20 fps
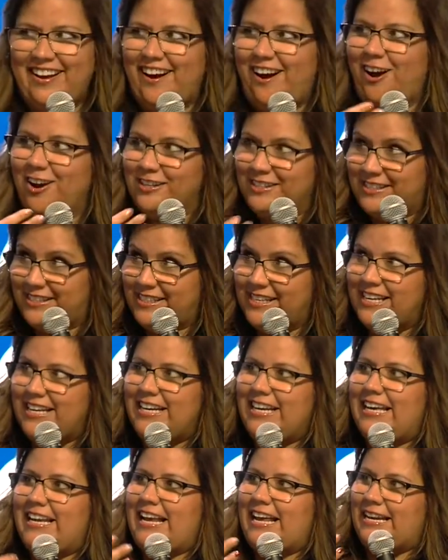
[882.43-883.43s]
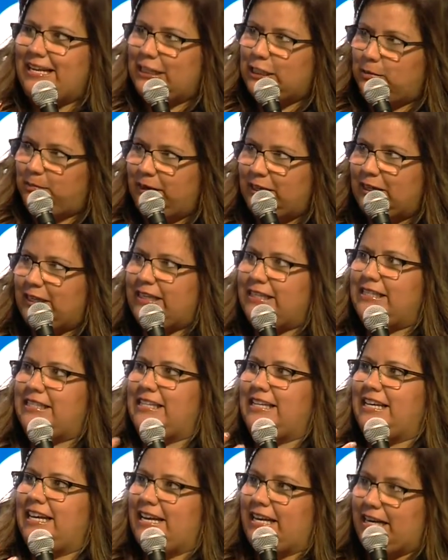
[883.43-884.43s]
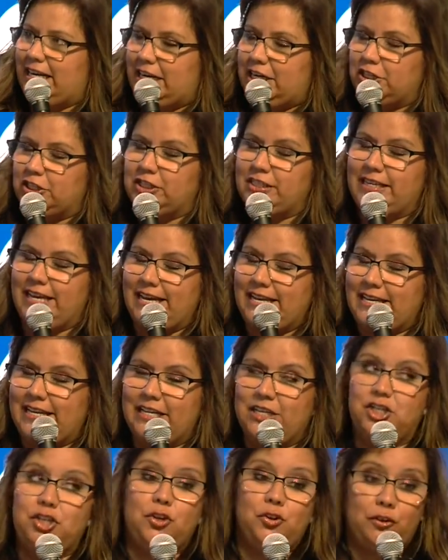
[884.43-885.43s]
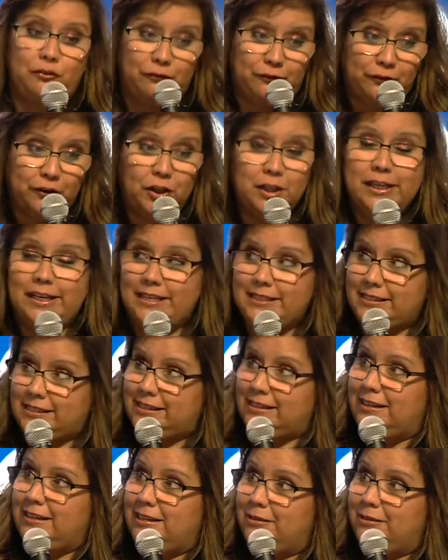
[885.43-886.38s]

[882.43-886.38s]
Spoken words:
are seeing it and experiencing it and understanding it to the fullest,